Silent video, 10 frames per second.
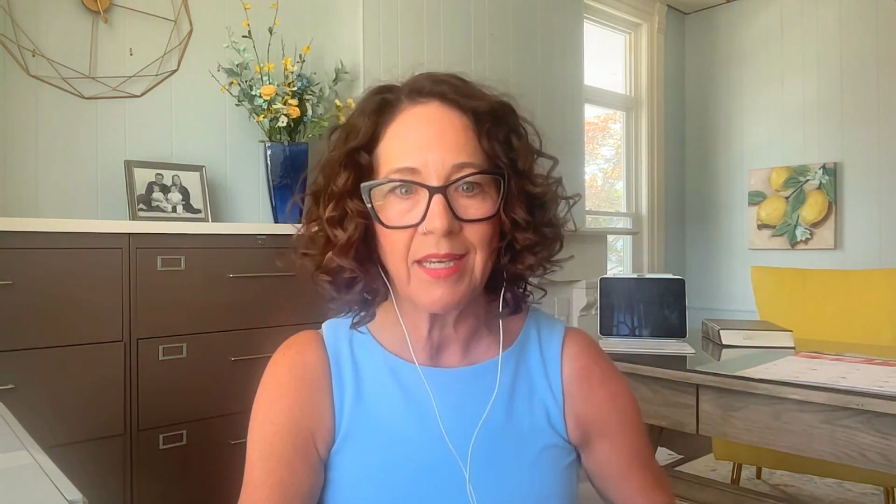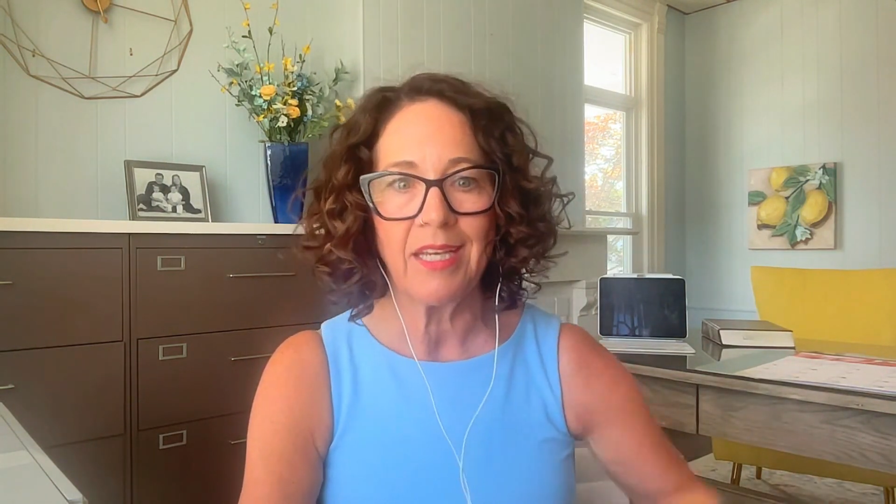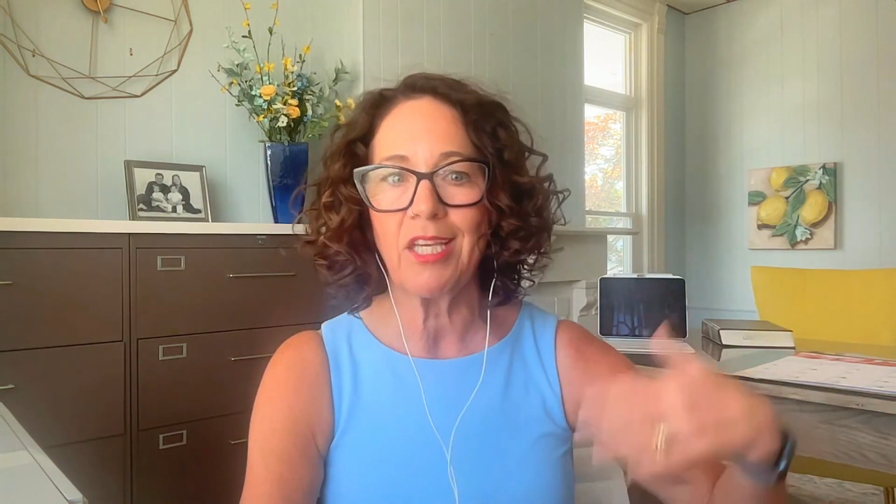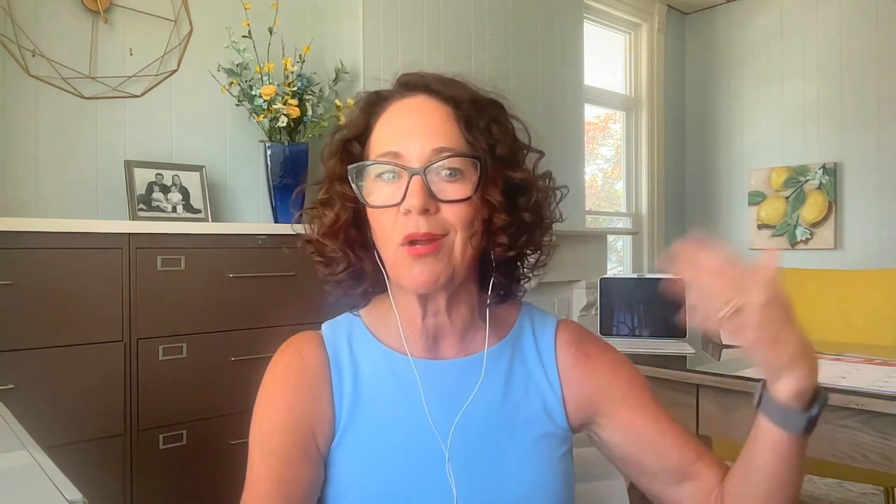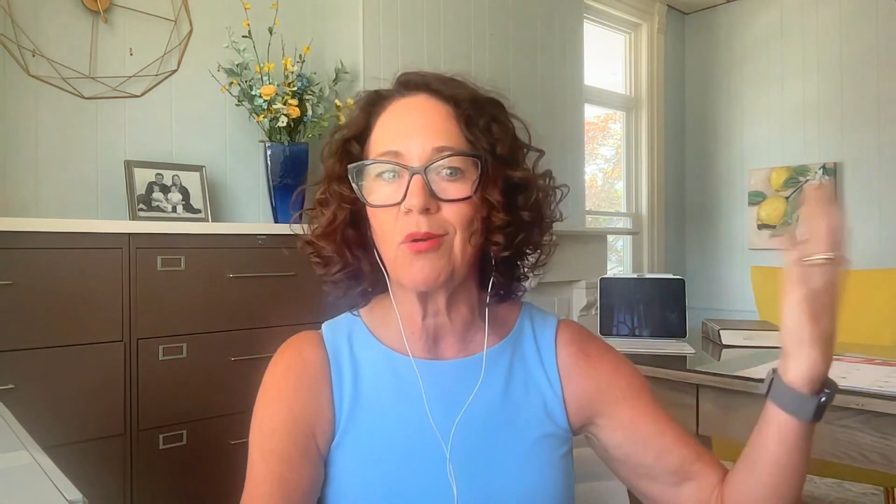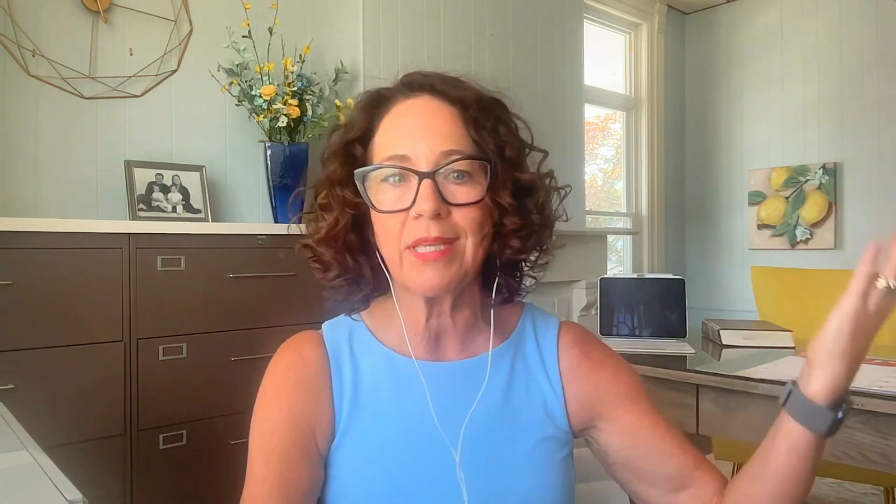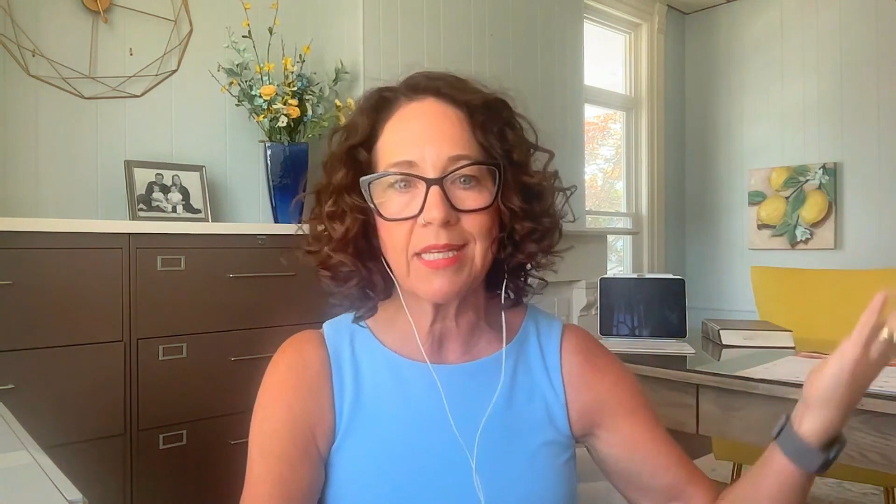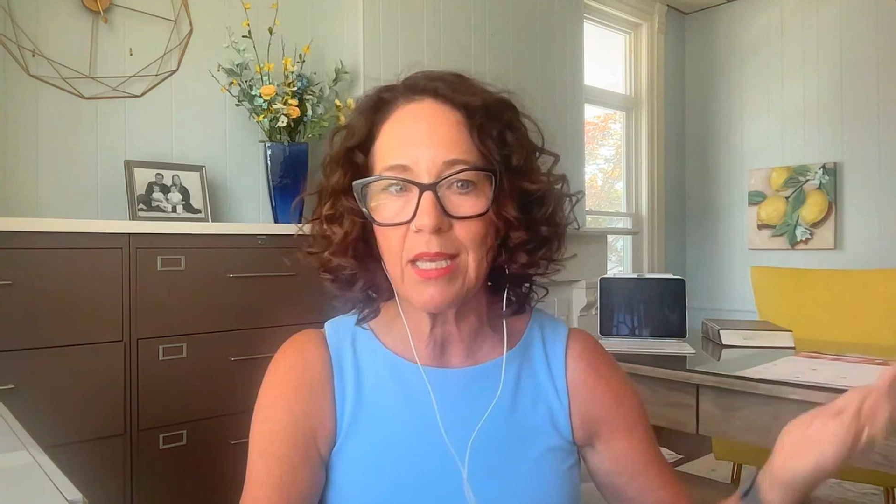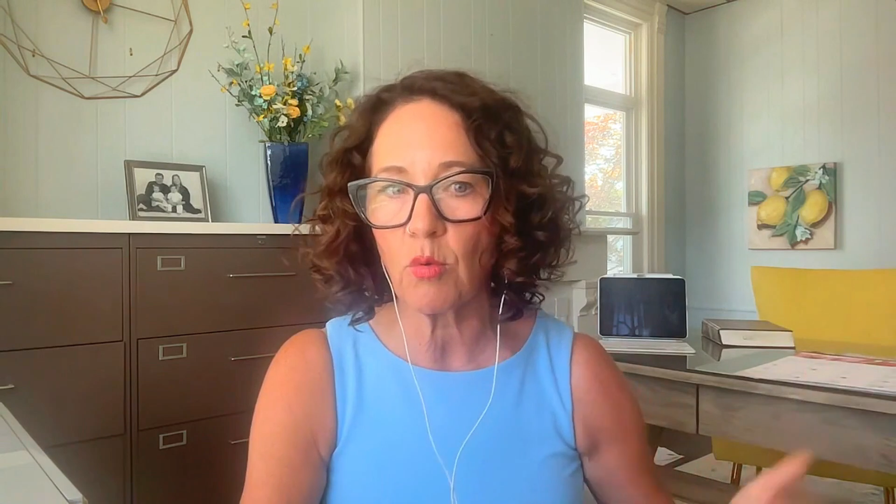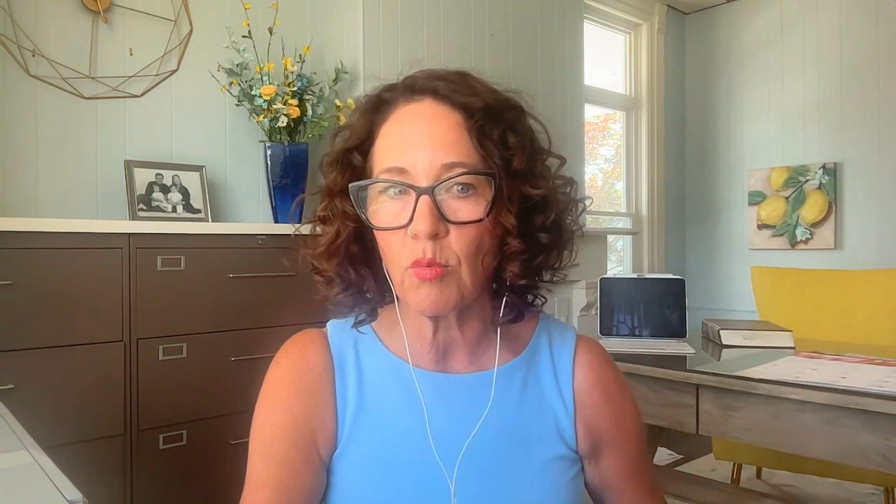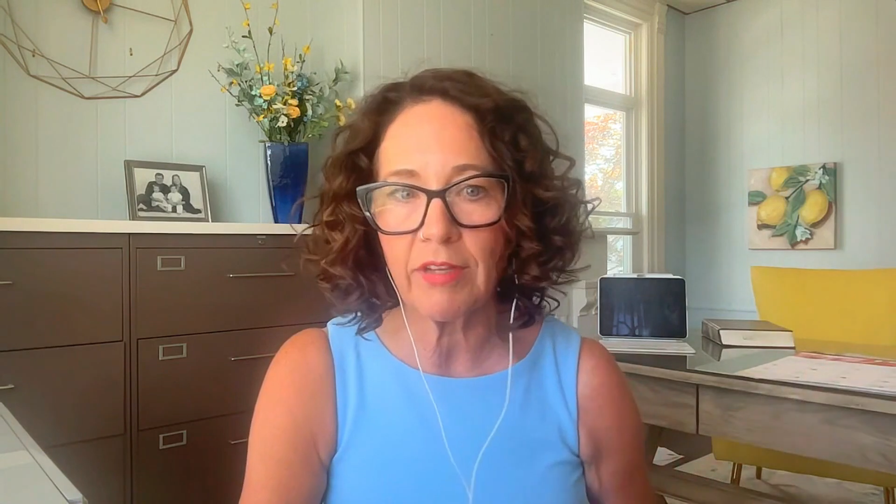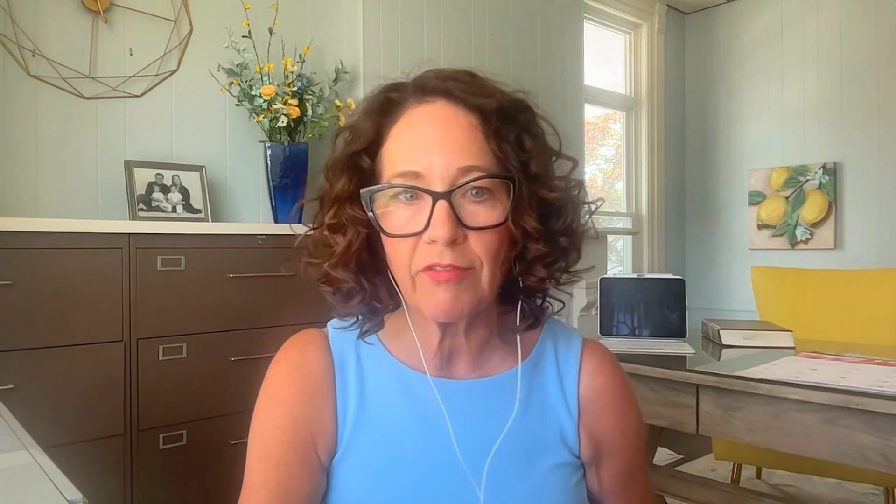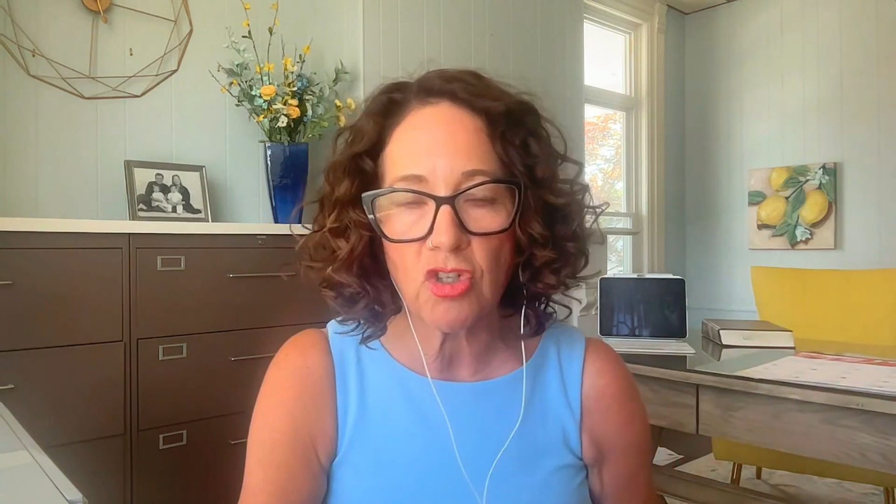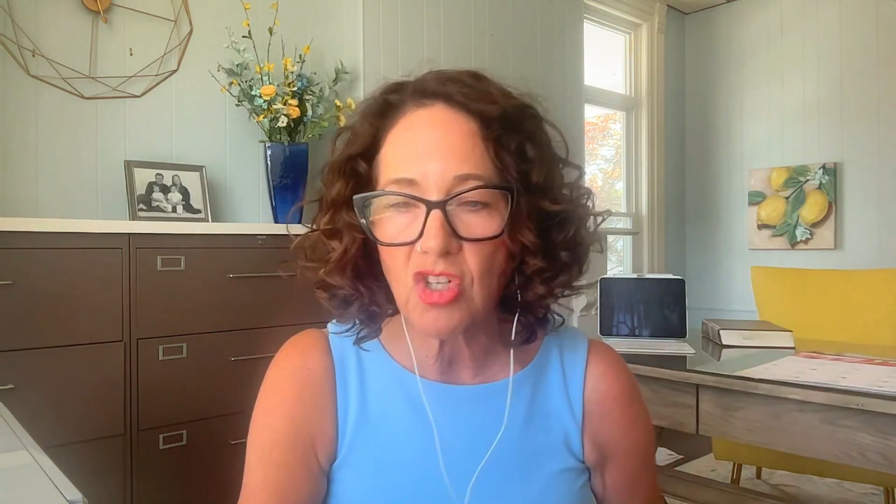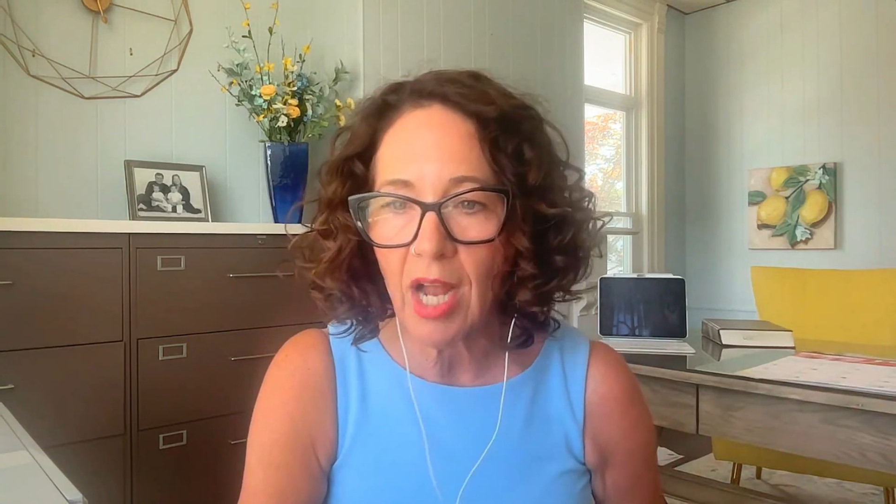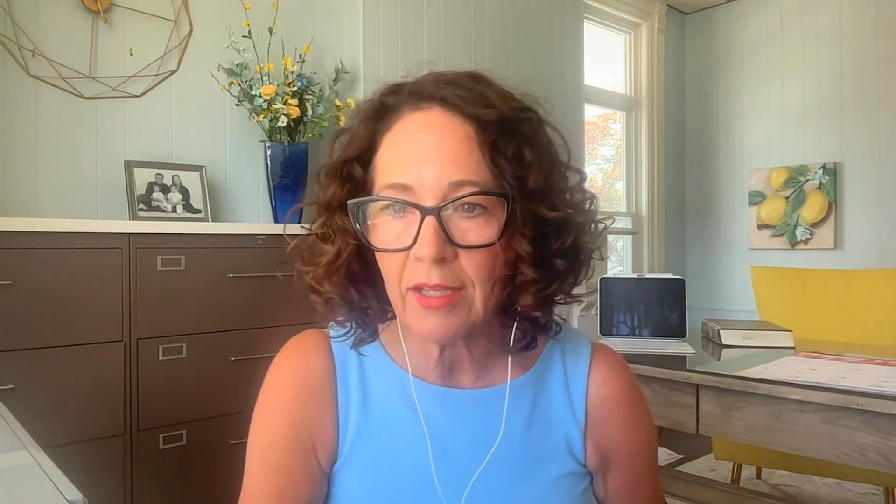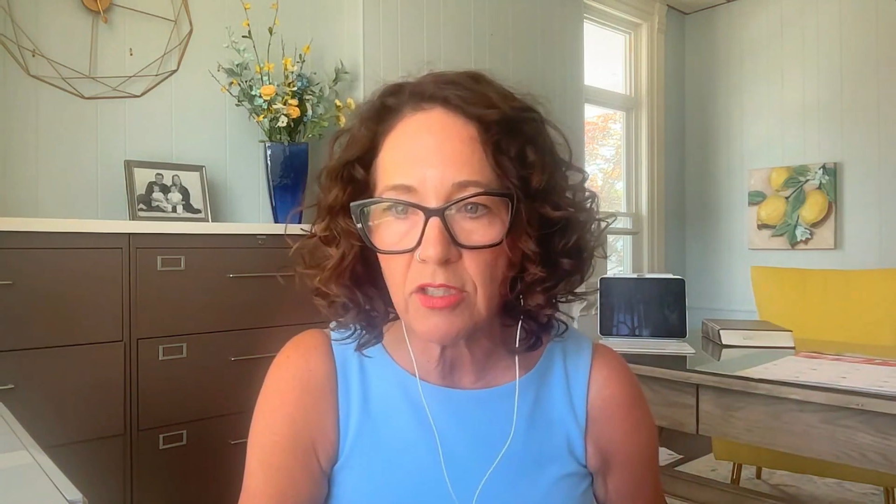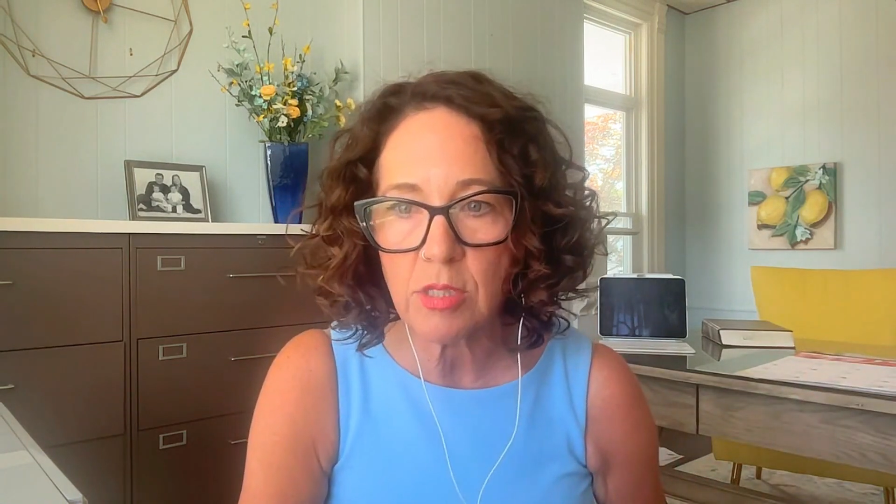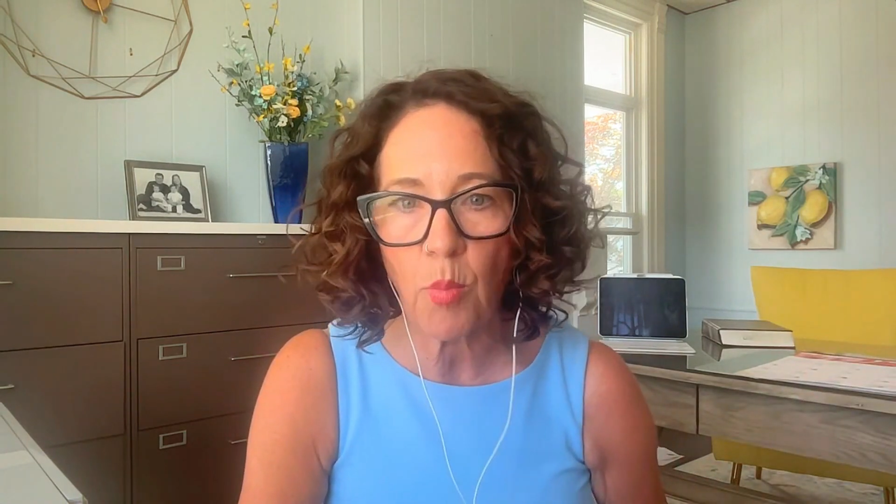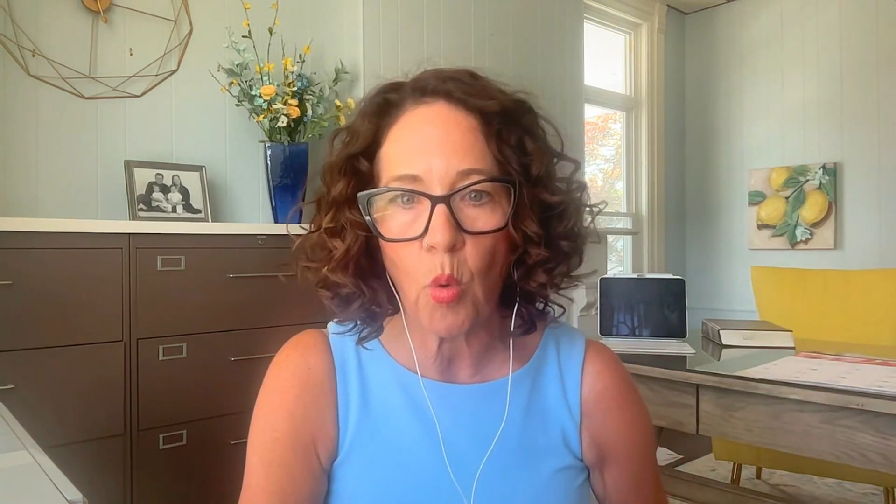You don't get to get rid of your child
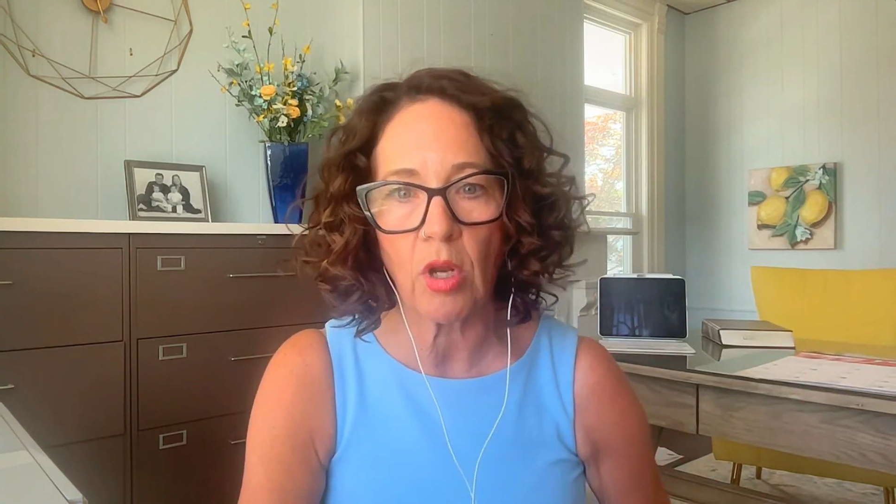support